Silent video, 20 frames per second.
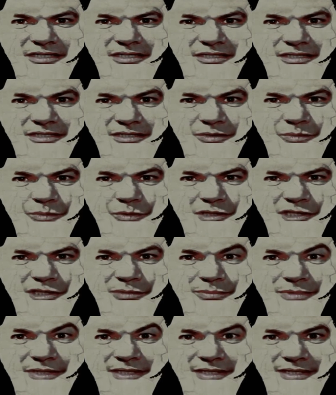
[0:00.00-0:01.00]
Just
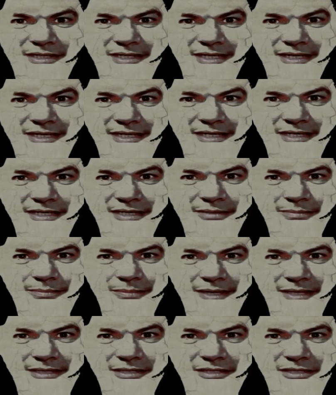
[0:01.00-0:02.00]
watch me
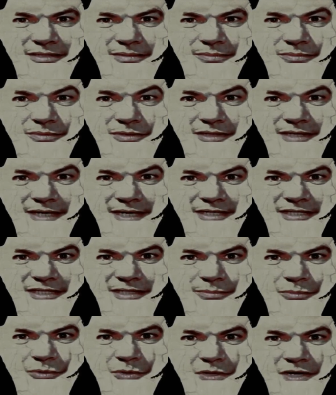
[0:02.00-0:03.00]
catch
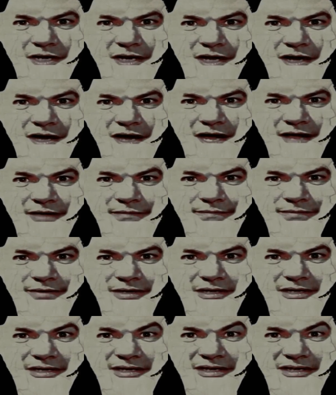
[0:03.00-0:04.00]
him all alive,
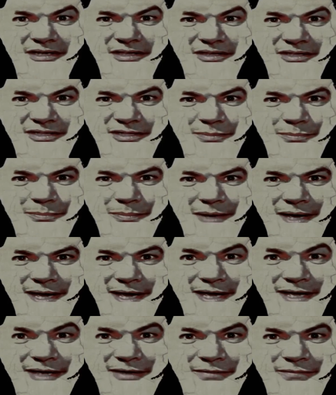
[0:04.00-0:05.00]
this
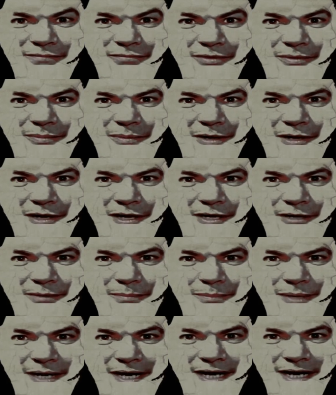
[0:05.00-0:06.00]
man from
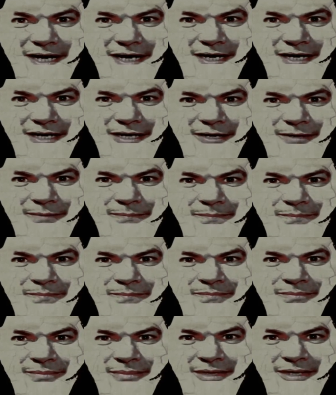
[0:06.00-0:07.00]
Ironbark."
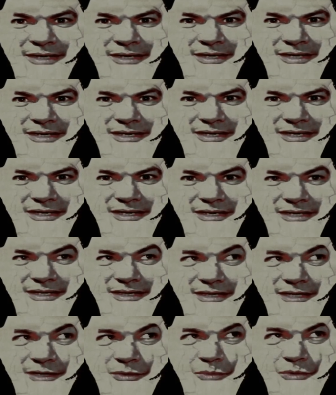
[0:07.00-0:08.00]

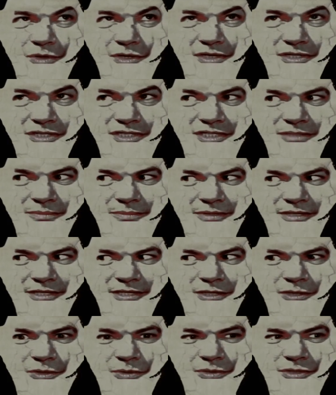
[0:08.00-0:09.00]
There were some
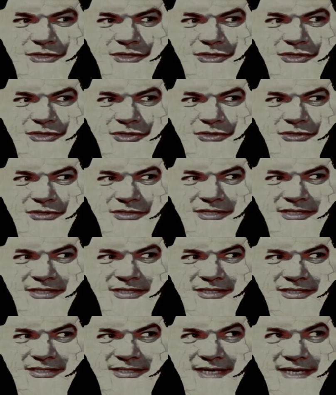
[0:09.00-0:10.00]
gilded youths that
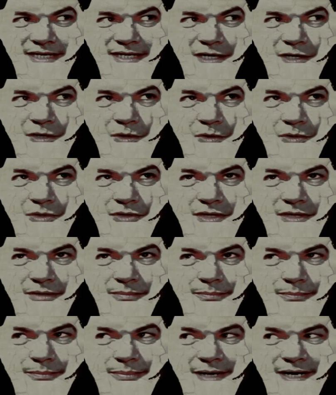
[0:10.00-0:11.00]
sat along
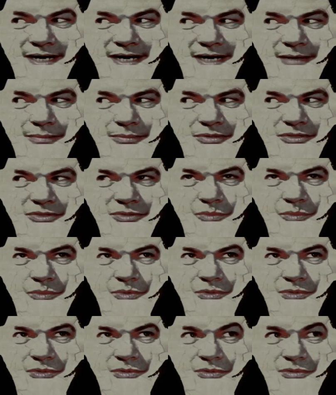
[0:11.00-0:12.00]
the barber's
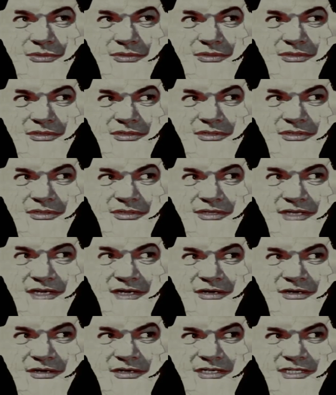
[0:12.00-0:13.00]
wall.
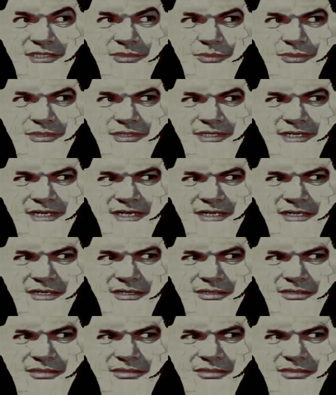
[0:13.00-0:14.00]
Their eyes were dull,